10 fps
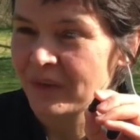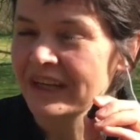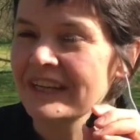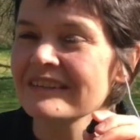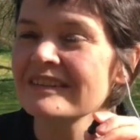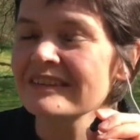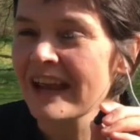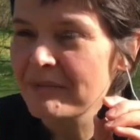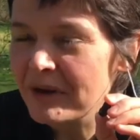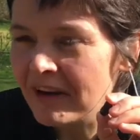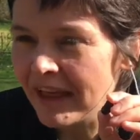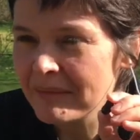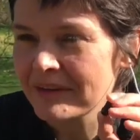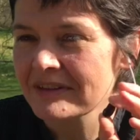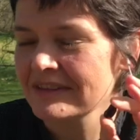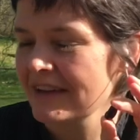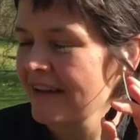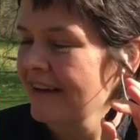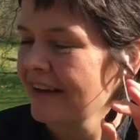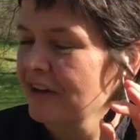We need a stable climate,
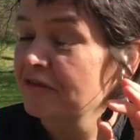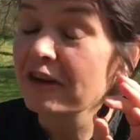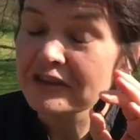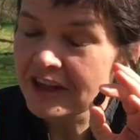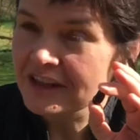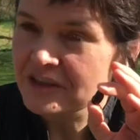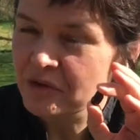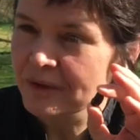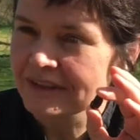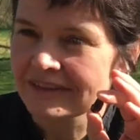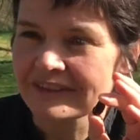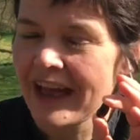fertile soils,